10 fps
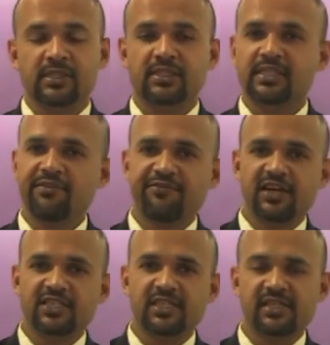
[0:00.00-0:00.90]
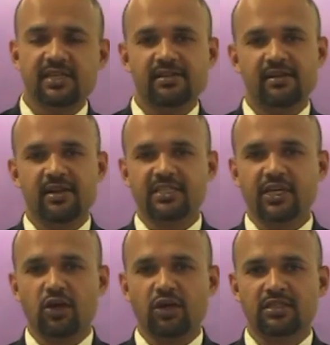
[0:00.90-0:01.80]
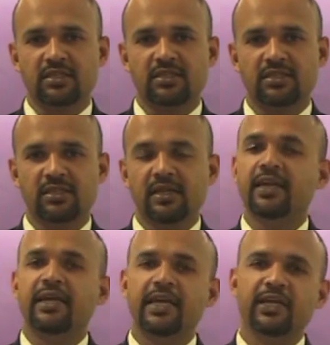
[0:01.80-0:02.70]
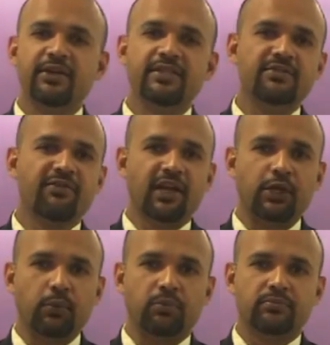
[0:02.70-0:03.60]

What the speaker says: Same function, lesser cost, increase in value.